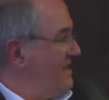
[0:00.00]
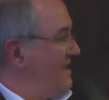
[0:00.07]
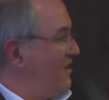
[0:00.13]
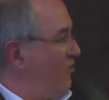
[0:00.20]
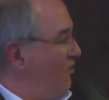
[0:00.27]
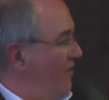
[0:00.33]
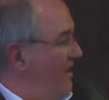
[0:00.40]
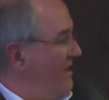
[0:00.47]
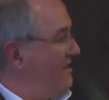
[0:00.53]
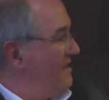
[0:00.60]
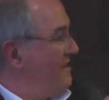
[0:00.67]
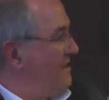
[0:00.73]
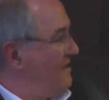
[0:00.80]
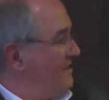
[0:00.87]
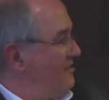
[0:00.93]
he called it,
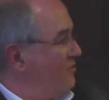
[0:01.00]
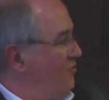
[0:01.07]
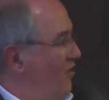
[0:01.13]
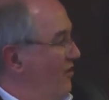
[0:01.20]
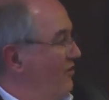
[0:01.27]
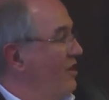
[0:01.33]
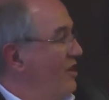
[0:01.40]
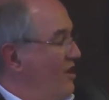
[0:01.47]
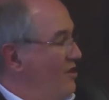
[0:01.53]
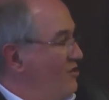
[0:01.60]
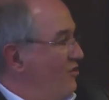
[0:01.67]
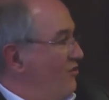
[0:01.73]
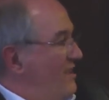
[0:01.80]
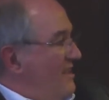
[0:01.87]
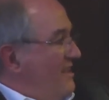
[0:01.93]
and so on.
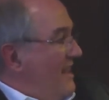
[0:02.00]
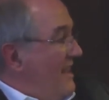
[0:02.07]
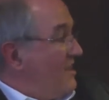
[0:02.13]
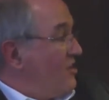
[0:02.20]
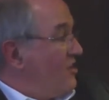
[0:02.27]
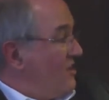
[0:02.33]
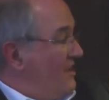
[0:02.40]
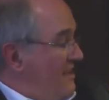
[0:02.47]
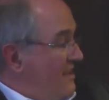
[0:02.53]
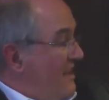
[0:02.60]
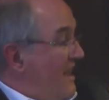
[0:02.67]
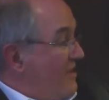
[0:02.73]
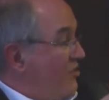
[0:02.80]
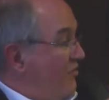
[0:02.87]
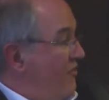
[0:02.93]
So
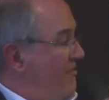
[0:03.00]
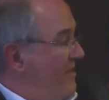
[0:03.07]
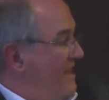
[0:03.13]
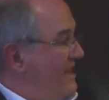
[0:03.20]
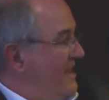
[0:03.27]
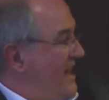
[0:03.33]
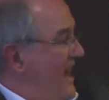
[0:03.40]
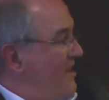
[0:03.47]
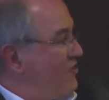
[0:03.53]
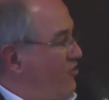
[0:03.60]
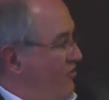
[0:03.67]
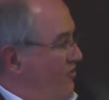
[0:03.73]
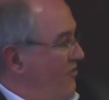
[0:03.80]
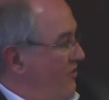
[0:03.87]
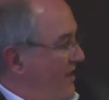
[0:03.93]
detached from any
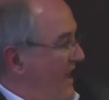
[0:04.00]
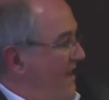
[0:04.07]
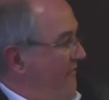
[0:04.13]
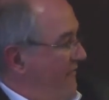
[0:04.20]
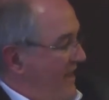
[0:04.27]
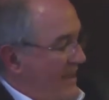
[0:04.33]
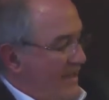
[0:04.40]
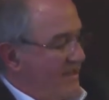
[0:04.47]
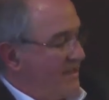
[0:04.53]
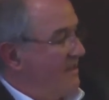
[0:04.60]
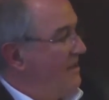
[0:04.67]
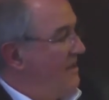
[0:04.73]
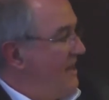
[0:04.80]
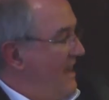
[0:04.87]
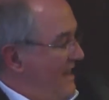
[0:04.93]
national effect
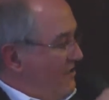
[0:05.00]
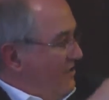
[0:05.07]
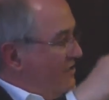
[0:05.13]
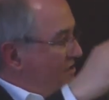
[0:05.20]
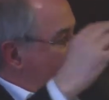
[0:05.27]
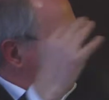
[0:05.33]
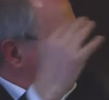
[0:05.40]
at the